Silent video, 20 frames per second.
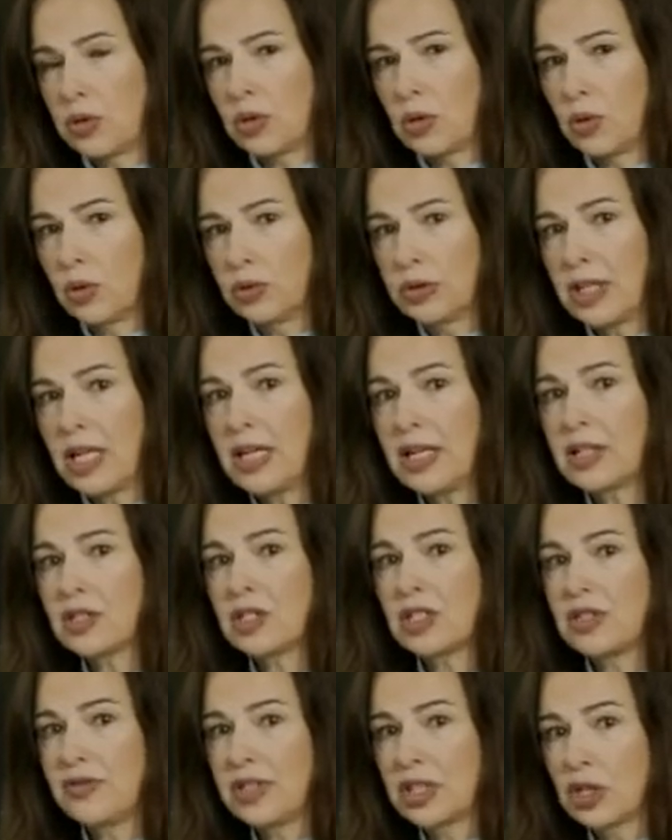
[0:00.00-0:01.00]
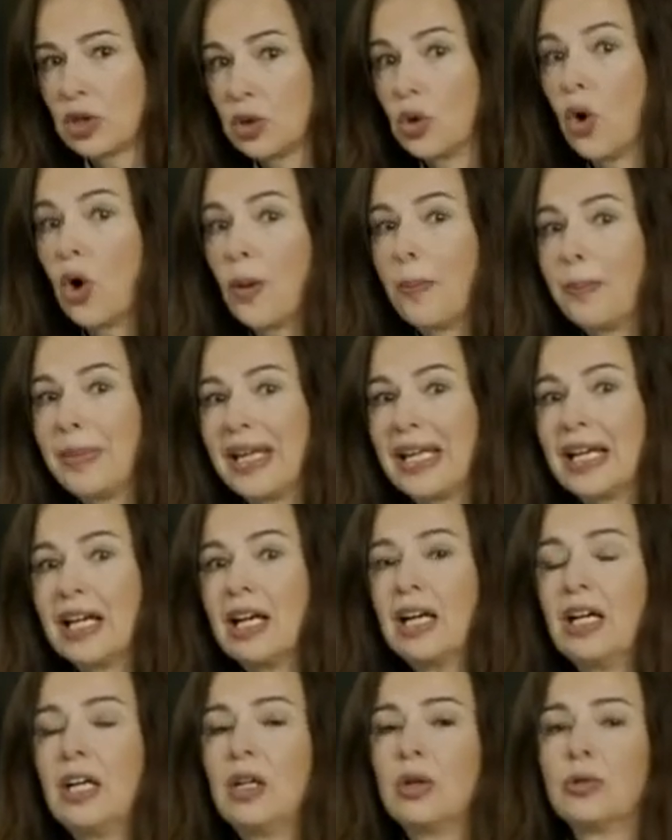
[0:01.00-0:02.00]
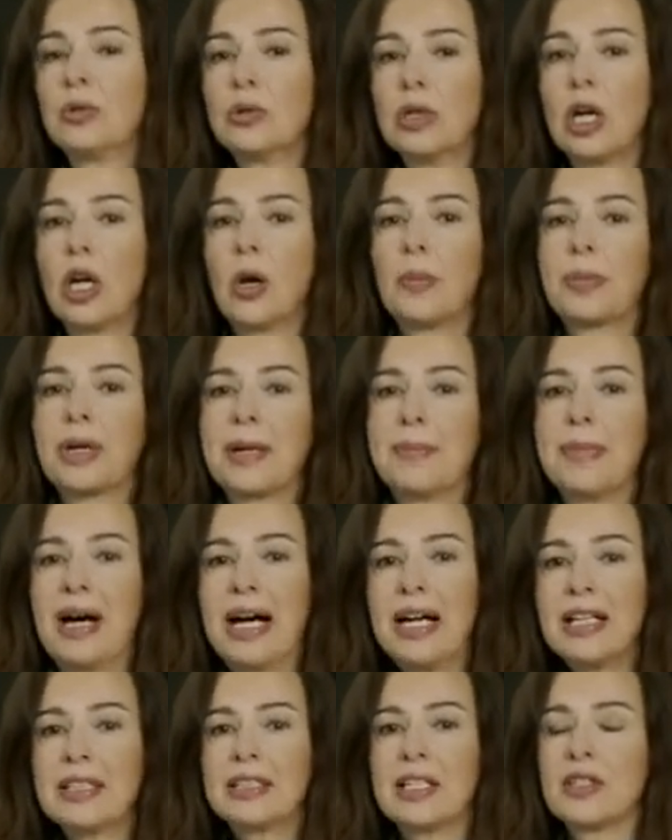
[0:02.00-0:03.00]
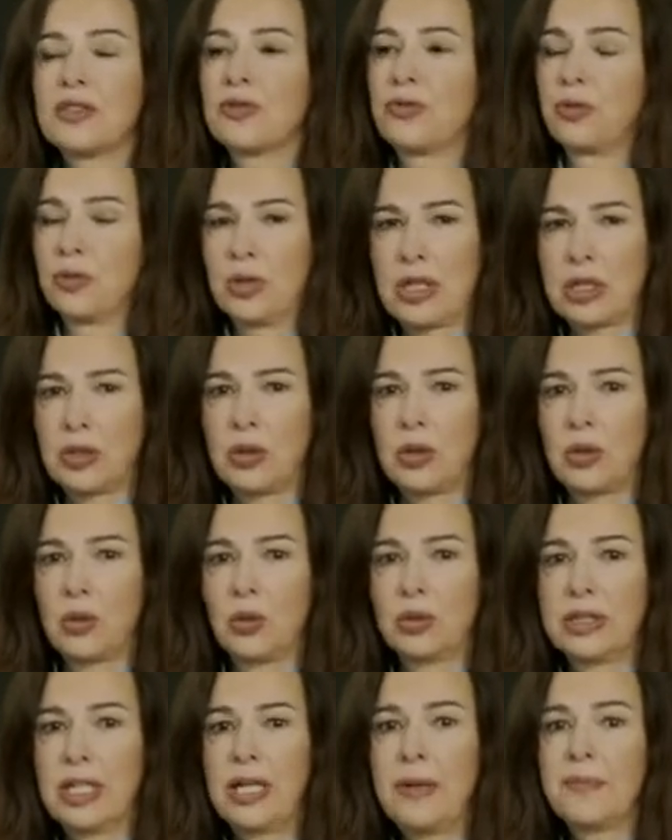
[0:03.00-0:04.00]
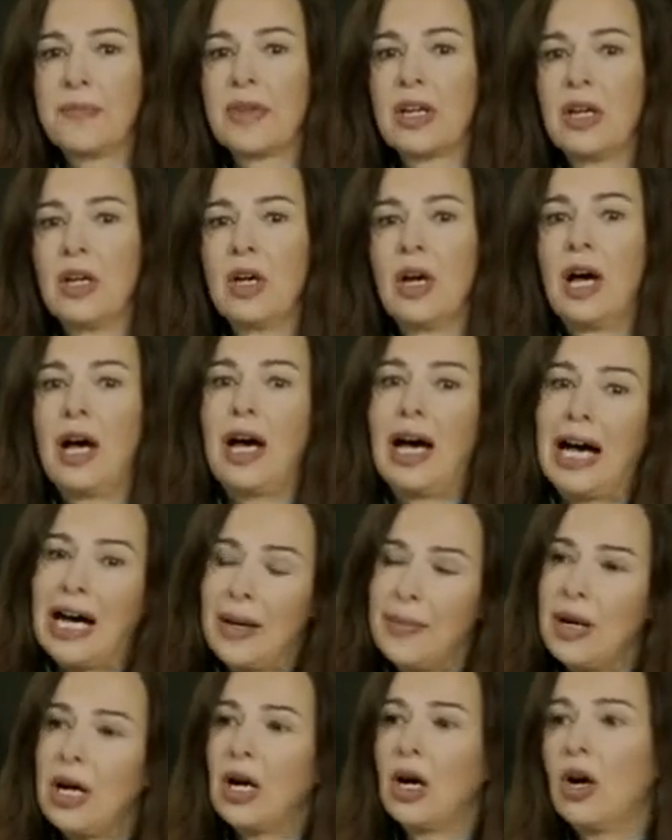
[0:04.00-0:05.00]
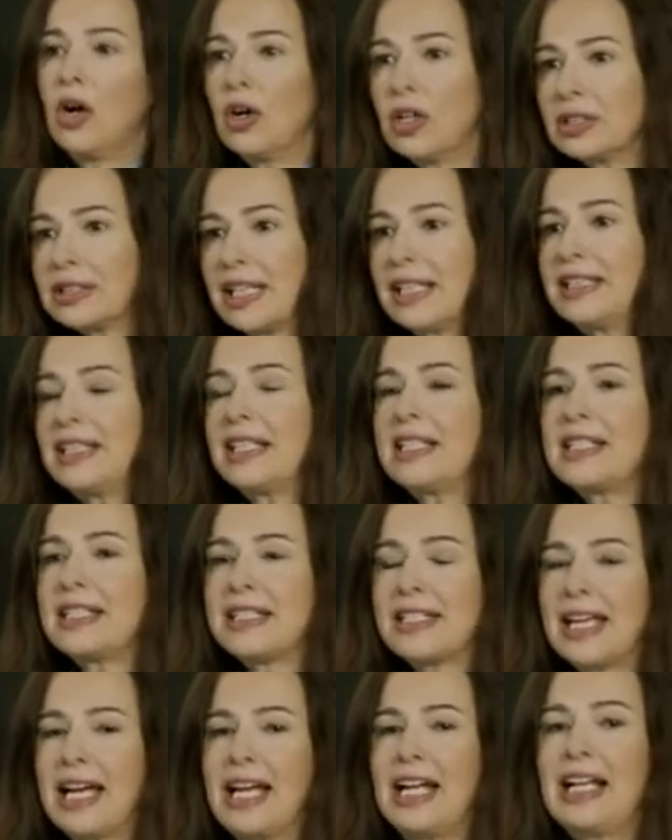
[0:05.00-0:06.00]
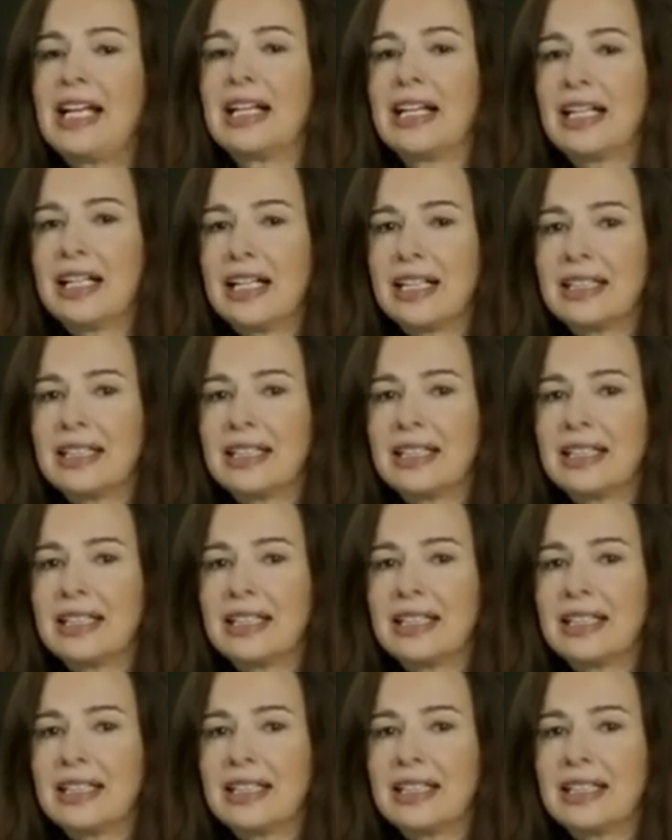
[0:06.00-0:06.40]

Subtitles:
to vacation at all is higher than it was before the pandemic.